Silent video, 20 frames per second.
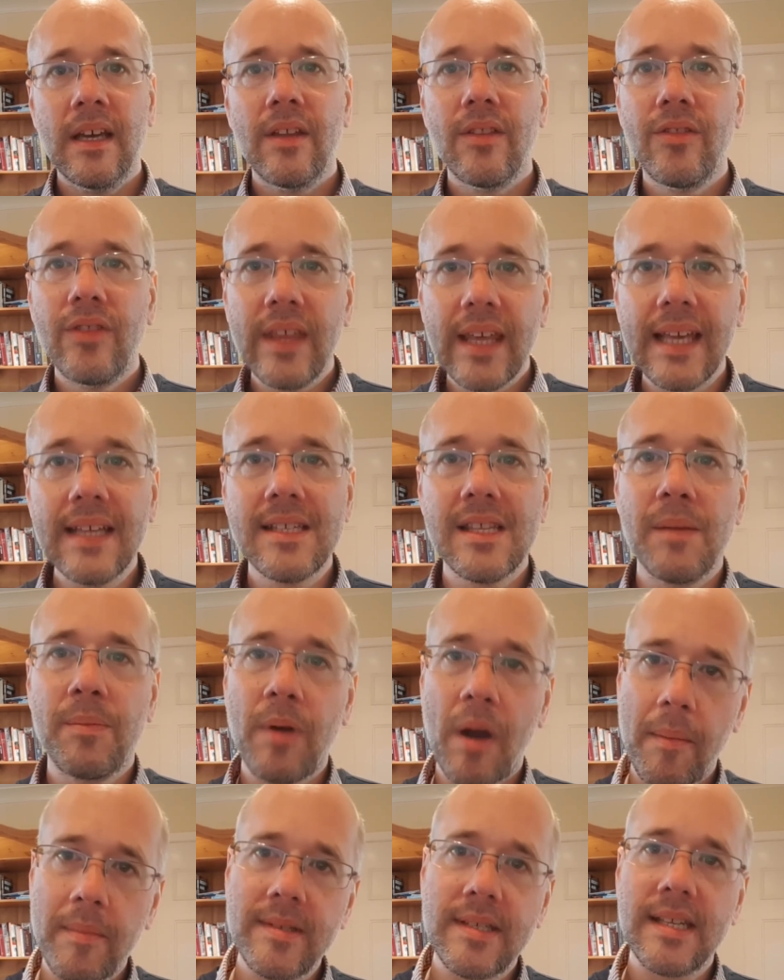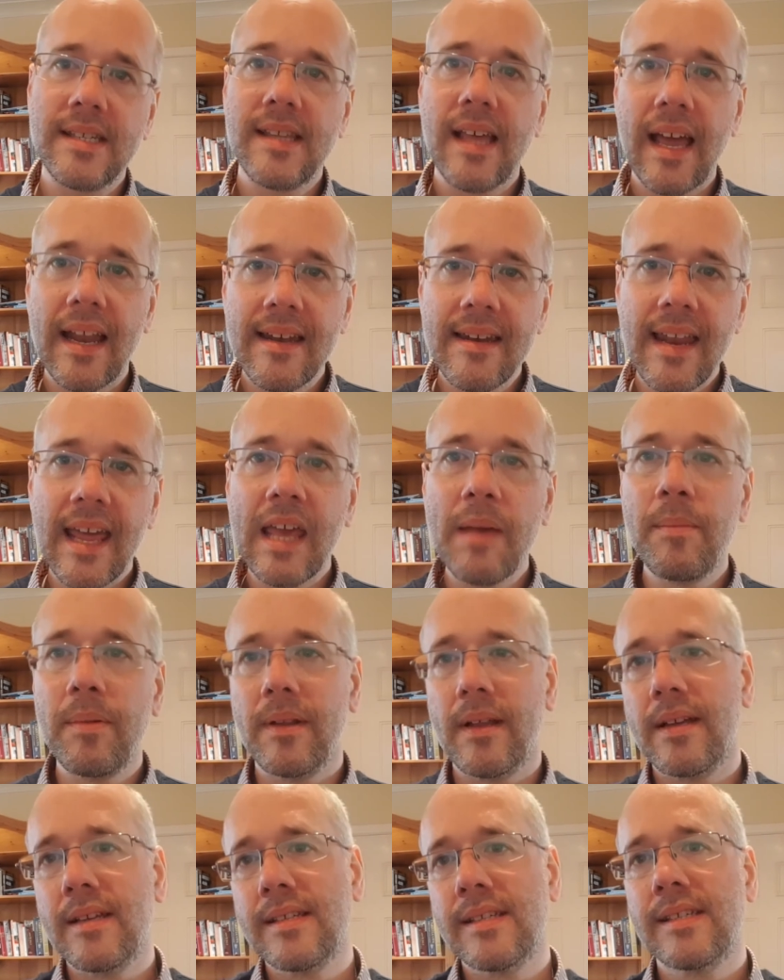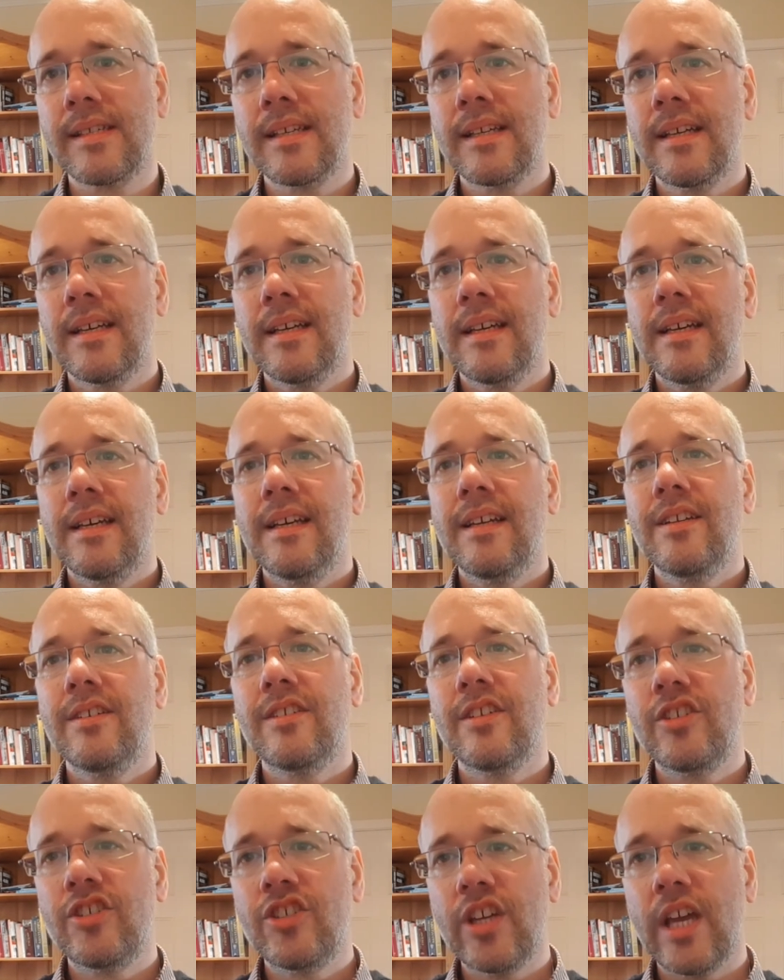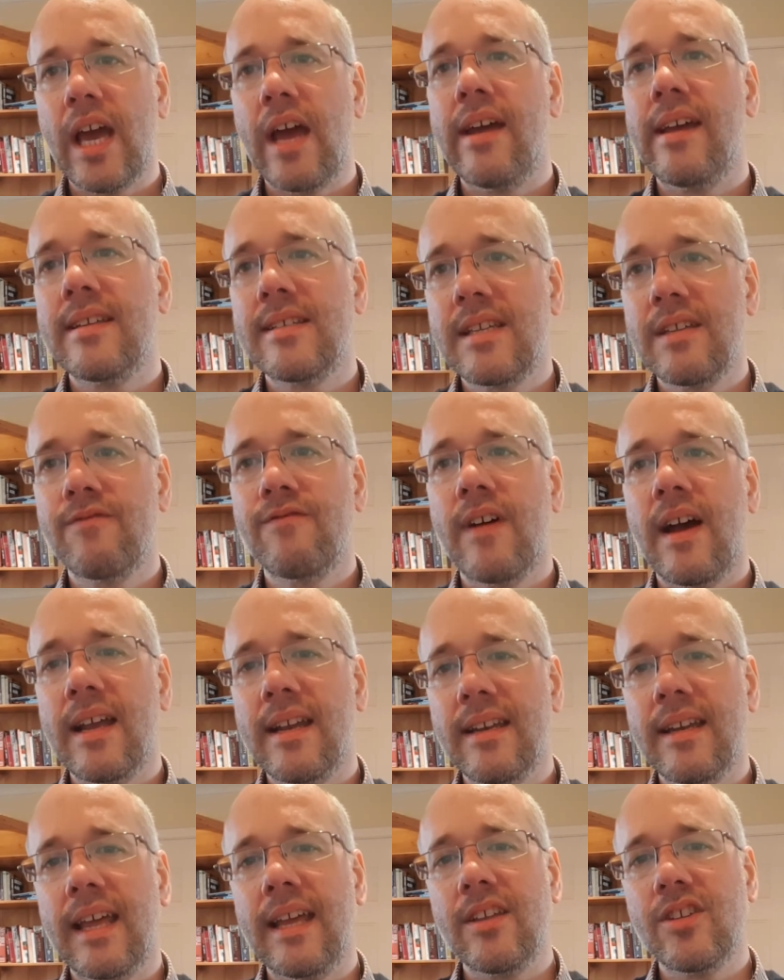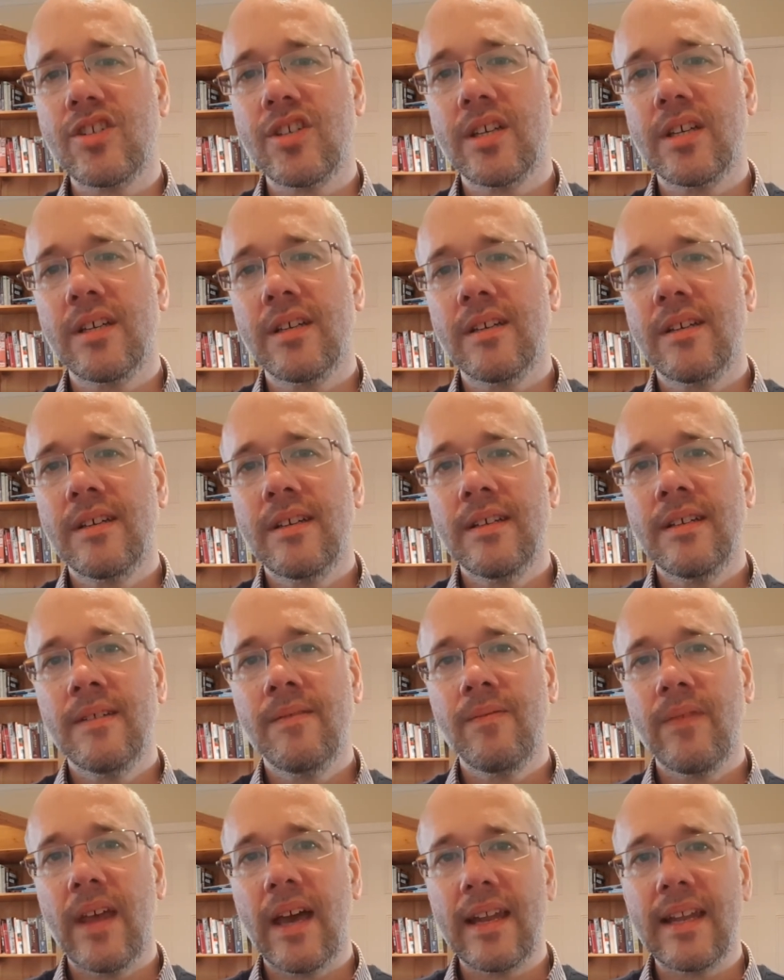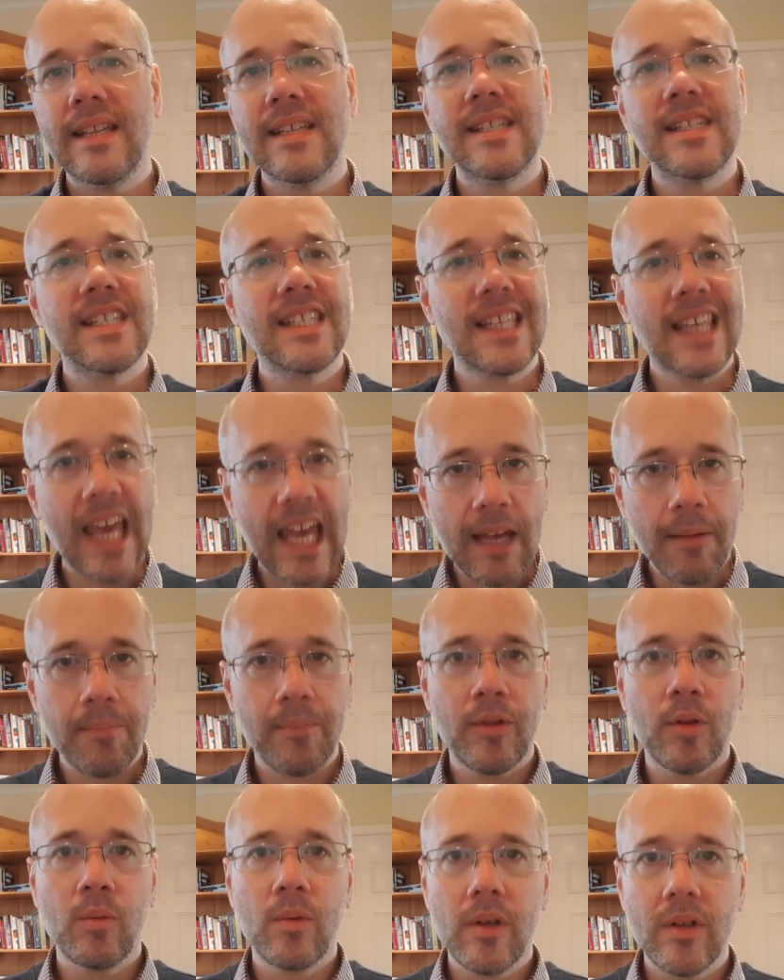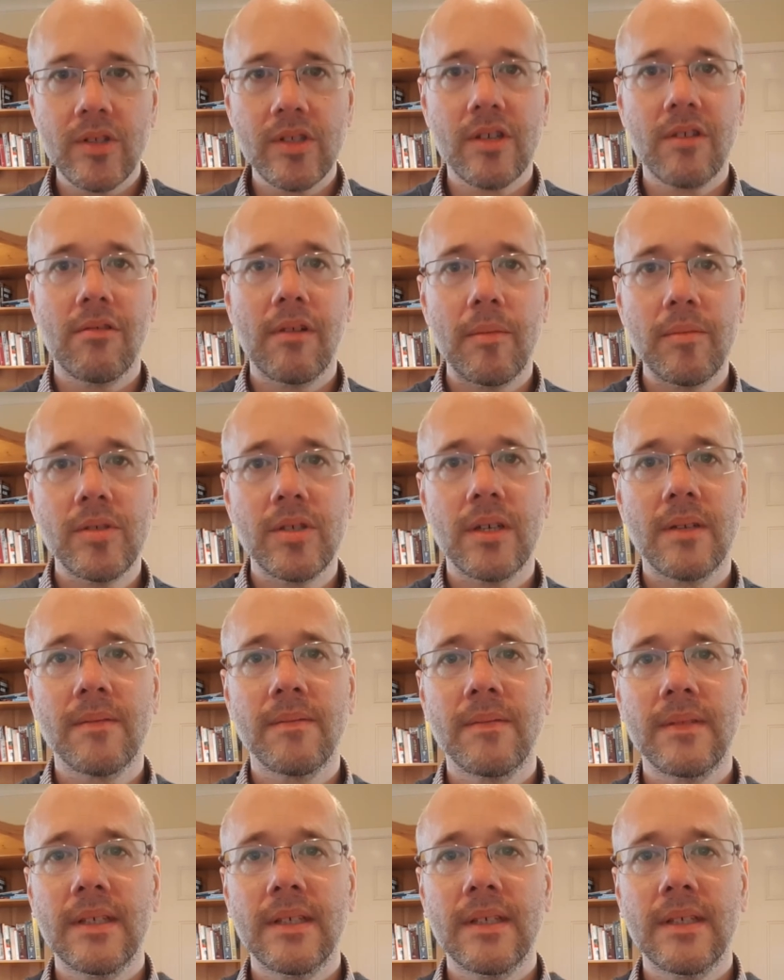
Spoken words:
These are the promises that enable us to share his divine nature and escape the world's corruption,